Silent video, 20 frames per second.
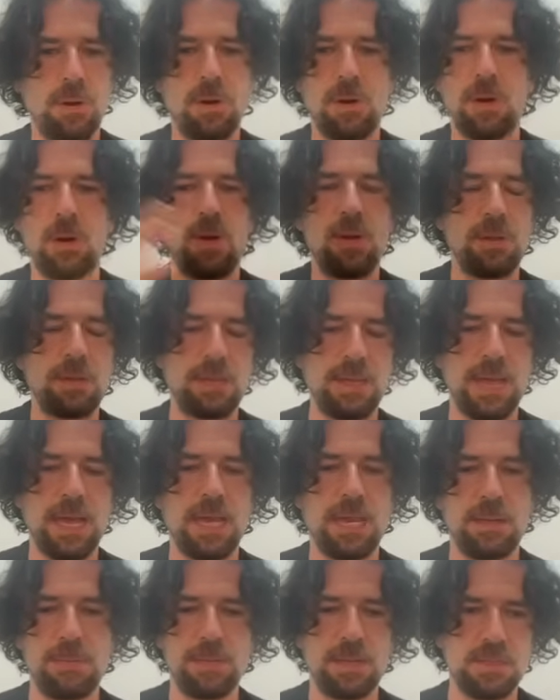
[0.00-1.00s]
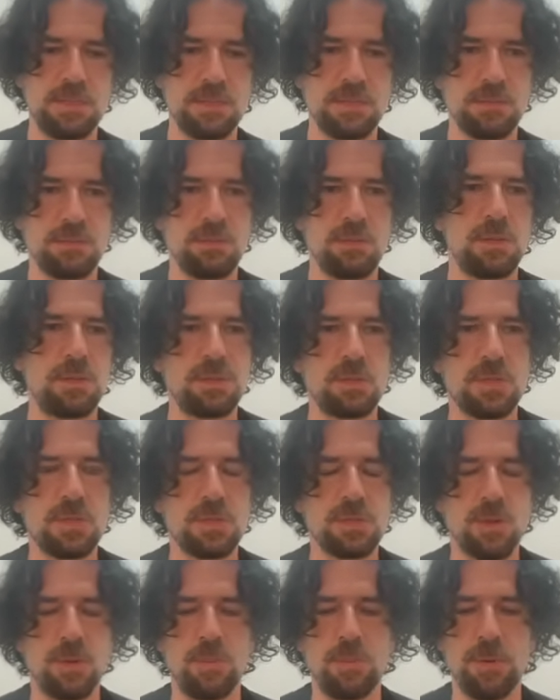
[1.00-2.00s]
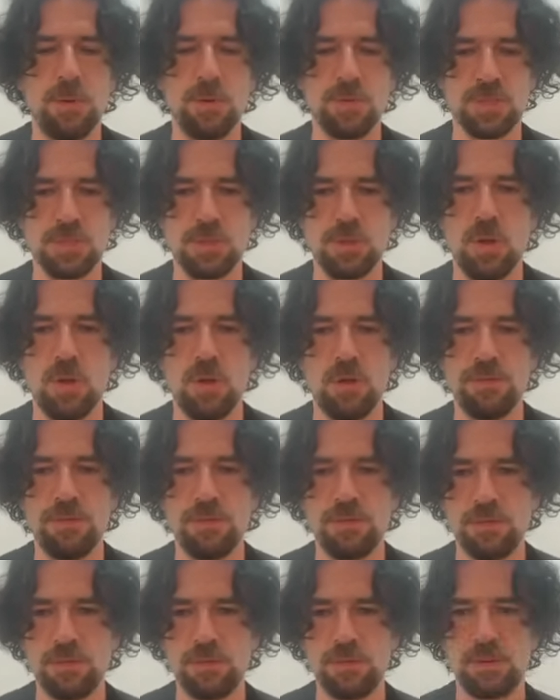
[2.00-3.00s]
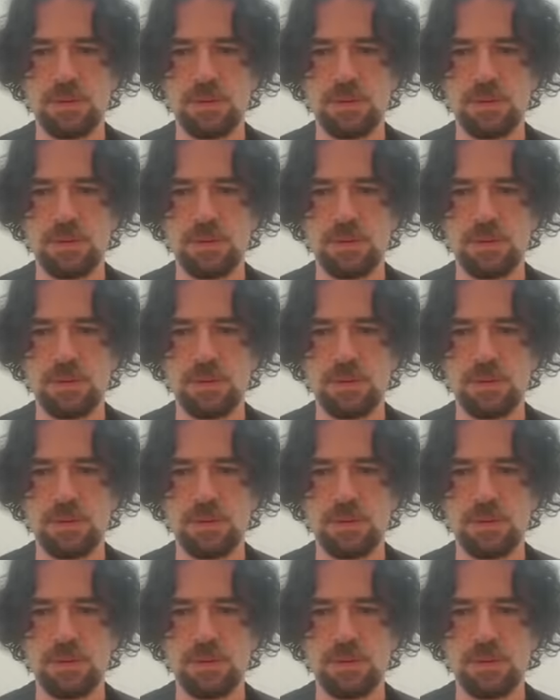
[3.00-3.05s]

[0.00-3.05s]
all the elements it is composed of,